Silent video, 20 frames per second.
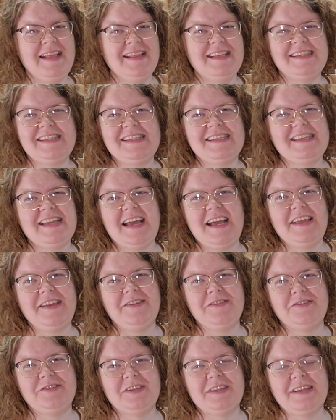this is not
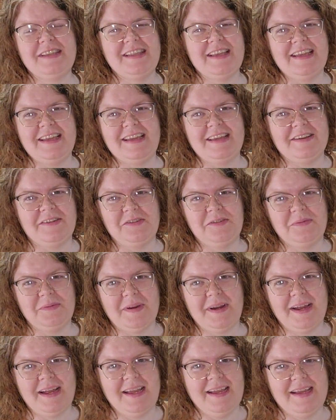usually the angle
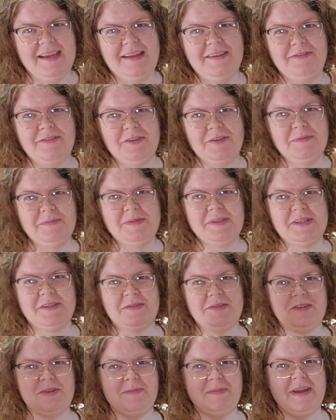where I film,
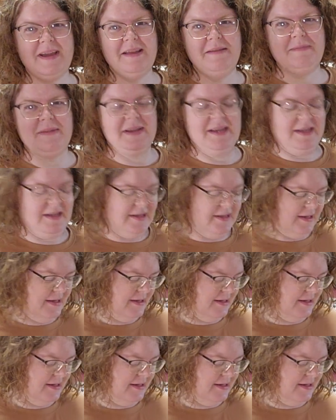so don't mind my